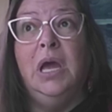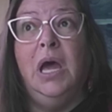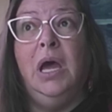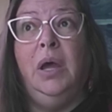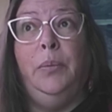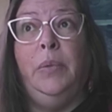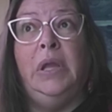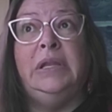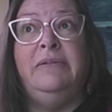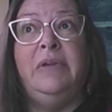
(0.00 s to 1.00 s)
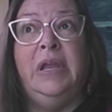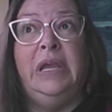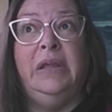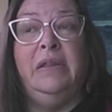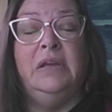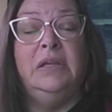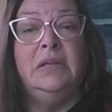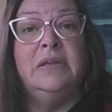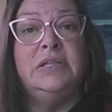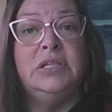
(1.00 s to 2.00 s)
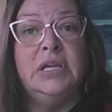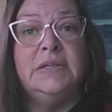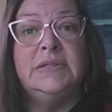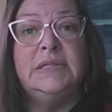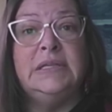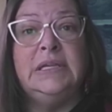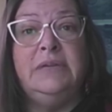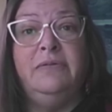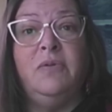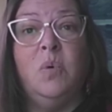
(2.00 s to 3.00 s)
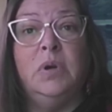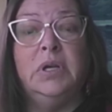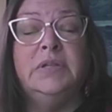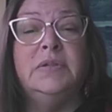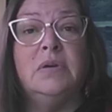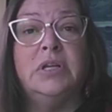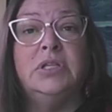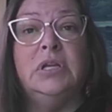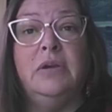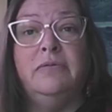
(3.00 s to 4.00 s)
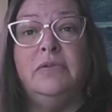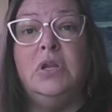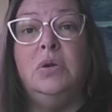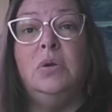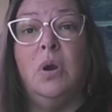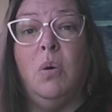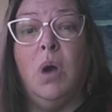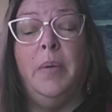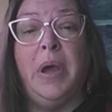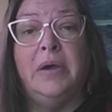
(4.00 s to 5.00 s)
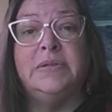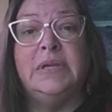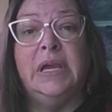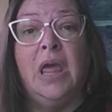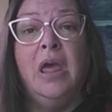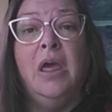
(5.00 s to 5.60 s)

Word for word: um, alleviating the, the GST for construction of new co-op housing.